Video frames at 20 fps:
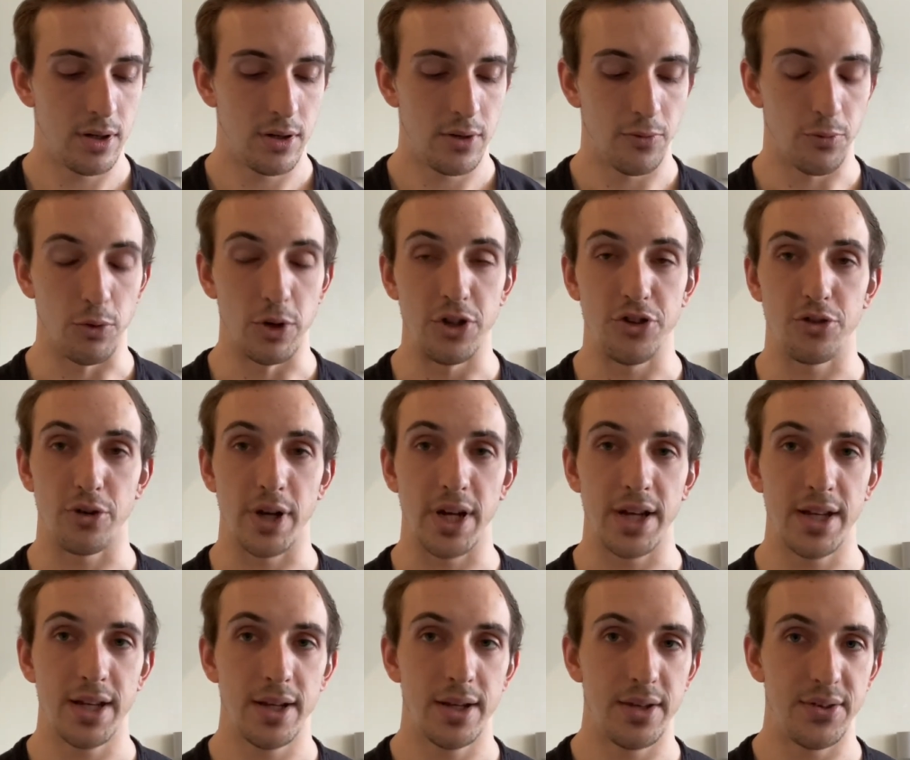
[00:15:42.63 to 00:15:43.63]
Free
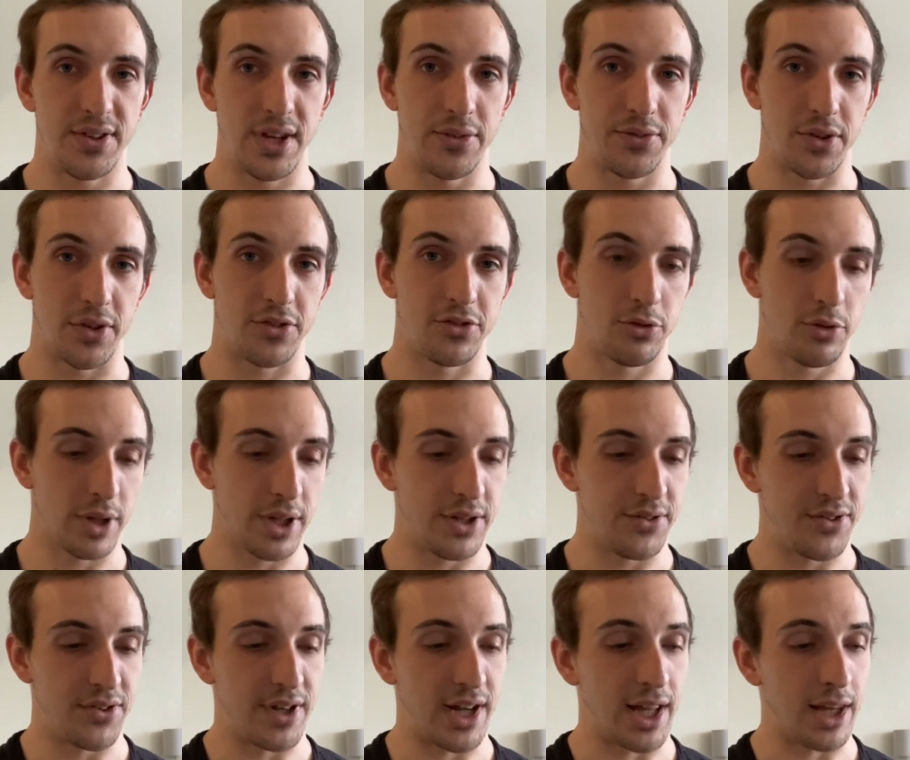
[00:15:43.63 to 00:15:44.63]
trade saves us
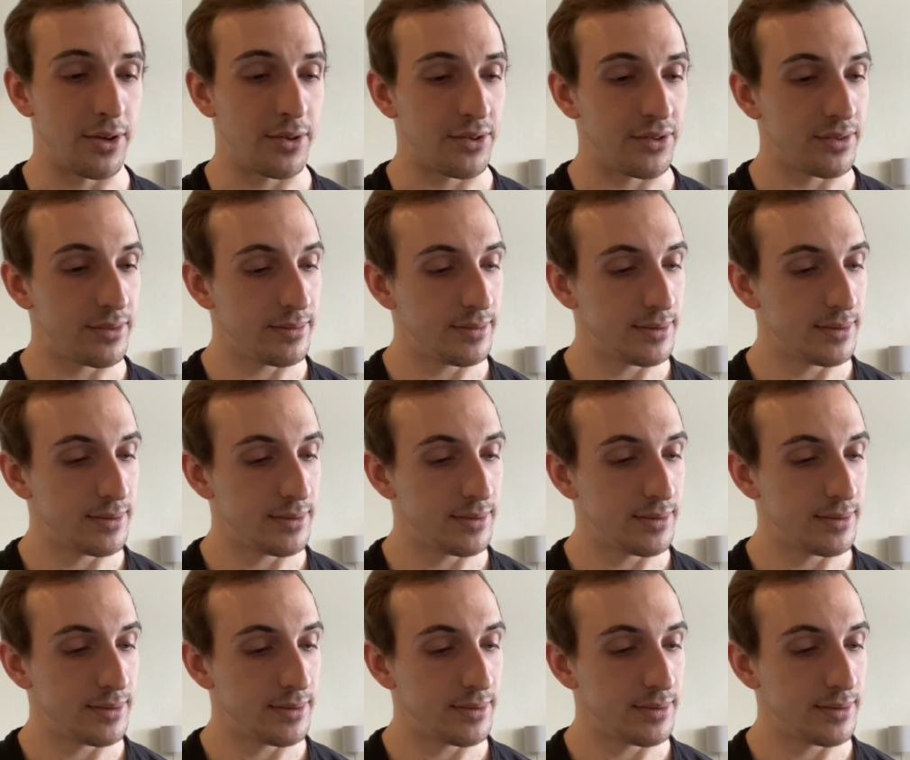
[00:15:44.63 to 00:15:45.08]
trillions of dollars.